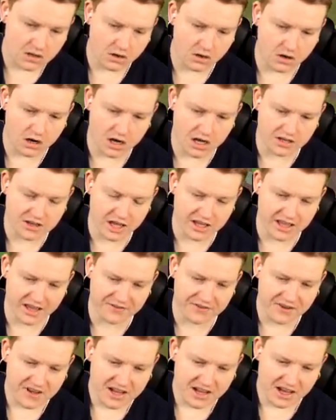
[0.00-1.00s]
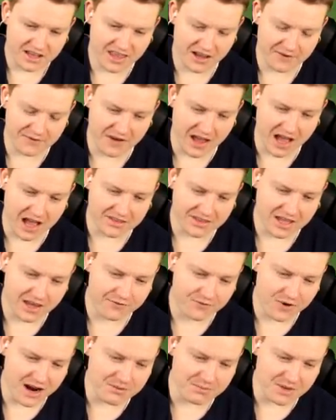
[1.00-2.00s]
Oh, no, they've, they've, uh,
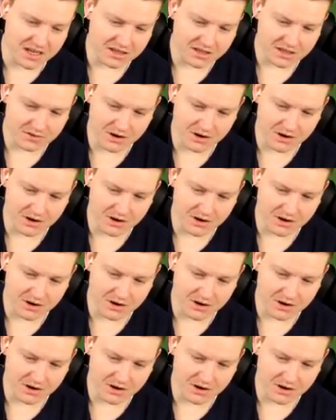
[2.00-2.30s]
they've read me.